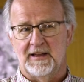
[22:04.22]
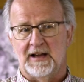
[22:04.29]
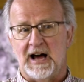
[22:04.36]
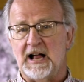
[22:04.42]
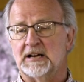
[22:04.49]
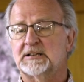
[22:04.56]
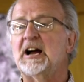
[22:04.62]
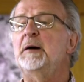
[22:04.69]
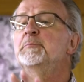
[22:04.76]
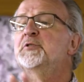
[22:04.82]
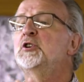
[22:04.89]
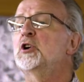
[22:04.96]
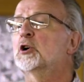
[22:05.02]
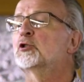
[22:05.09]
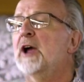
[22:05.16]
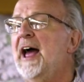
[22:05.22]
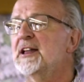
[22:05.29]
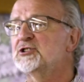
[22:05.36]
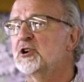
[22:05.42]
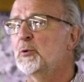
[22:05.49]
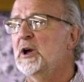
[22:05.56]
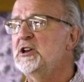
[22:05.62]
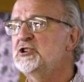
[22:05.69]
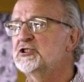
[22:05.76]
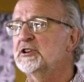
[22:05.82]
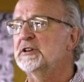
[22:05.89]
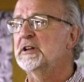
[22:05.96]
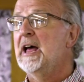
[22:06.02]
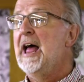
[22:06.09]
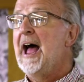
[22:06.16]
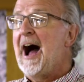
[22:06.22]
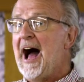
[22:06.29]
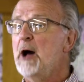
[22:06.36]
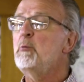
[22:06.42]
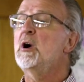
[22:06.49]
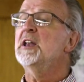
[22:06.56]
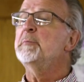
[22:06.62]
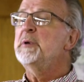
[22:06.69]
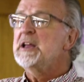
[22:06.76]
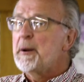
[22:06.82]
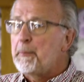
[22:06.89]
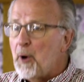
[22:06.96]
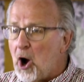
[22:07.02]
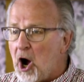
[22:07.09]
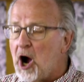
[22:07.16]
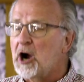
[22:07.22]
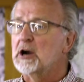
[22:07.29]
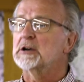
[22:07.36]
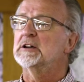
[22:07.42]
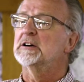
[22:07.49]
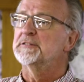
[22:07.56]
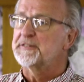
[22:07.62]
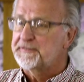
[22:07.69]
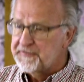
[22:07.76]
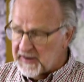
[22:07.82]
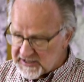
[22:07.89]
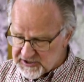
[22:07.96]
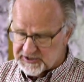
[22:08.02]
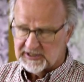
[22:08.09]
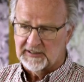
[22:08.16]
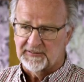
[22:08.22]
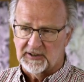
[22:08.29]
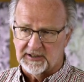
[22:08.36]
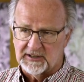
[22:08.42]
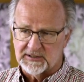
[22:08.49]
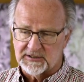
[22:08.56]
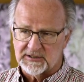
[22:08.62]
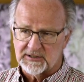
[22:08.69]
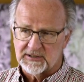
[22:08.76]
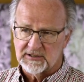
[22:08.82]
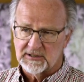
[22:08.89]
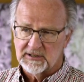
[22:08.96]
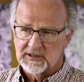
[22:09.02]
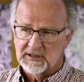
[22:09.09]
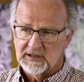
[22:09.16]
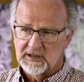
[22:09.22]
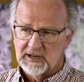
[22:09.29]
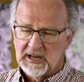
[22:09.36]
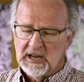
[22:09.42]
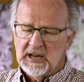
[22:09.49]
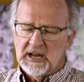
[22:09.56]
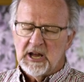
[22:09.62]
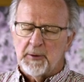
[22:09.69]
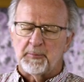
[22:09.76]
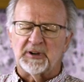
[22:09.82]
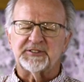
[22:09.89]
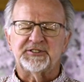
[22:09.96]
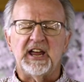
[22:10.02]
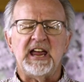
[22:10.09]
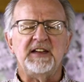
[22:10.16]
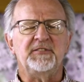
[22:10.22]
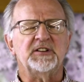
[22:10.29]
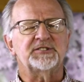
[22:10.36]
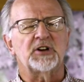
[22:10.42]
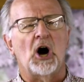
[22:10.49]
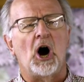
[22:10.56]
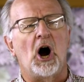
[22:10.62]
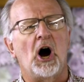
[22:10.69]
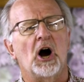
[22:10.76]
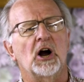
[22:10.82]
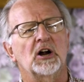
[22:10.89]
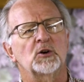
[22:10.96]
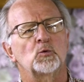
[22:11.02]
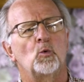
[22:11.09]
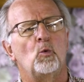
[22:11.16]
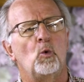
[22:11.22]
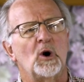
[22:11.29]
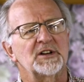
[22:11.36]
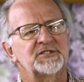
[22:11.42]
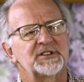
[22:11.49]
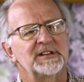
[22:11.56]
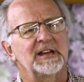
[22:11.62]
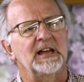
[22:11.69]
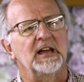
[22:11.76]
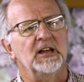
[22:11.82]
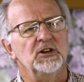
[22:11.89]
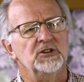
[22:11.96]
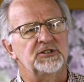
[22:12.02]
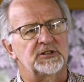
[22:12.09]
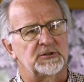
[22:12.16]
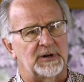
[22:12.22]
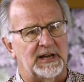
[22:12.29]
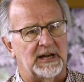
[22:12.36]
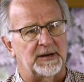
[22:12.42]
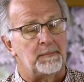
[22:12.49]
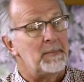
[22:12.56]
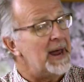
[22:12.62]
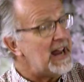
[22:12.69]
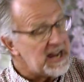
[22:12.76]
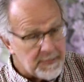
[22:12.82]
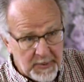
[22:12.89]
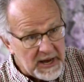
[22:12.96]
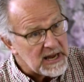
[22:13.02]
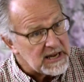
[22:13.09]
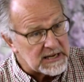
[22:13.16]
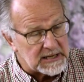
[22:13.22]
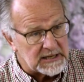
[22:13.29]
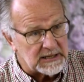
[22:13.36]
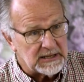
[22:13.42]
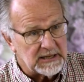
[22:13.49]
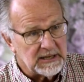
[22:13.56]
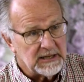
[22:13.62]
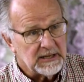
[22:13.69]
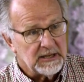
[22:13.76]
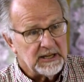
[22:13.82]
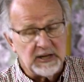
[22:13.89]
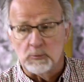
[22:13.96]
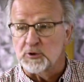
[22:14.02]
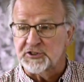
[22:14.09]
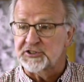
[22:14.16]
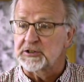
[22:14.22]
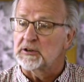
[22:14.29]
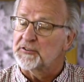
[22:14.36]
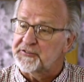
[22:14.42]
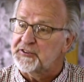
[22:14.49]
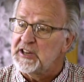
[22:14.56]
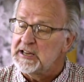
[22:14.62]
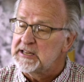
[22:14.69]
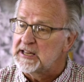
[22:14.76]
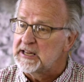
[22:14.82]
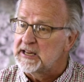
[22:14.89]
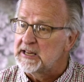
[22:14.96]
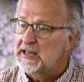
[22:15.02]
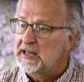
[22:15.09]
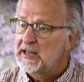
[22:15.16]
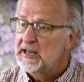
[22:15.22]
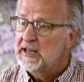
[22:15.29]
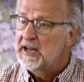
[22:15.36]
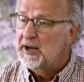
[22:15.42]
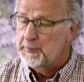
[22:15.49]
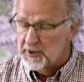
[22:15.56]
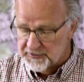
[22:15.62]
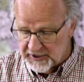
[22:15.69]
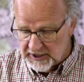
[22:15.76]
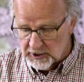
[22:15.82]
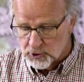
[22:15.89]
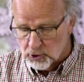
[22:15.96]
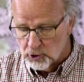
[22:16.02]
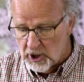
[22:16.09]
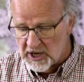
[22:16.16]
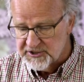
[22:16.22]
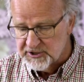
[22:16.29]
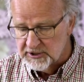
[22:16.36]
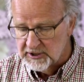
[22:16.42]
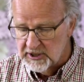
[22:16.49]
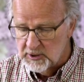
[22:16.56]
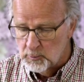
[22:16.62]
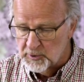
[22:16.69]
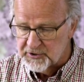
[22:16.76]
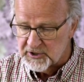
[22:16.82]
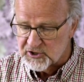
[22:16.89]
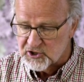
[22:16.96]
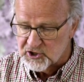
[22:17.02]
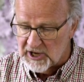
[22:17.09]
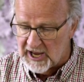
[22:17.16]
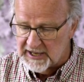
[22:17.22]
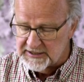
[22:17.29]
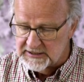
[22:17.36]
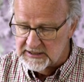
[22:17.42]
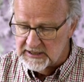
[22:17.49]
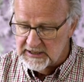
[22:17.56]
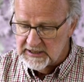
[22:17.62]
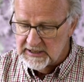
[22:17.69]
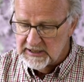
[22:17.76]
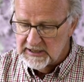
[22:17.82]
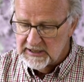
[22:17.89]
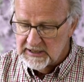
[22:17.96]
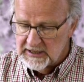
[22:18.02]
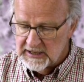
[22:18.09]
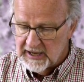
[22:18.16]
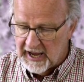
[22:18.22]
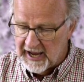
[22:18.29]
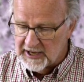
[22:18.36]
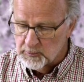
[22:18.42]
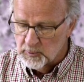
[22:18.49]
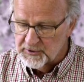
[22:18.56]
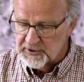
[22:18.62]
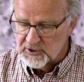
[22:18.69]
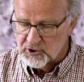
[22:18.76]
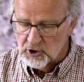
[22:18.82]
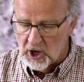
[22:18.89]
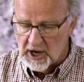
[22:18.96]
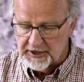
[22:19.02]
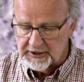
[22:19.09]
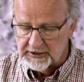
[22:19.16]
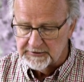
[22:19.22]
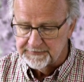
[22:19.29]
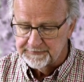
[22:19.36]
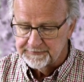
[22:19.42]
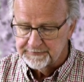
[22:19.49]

I'll come to your graduation. I want to be a part of the festivities." But David's heart wasn't into it. Maybe he was still thinking about the atrocity with his son and with his daughter.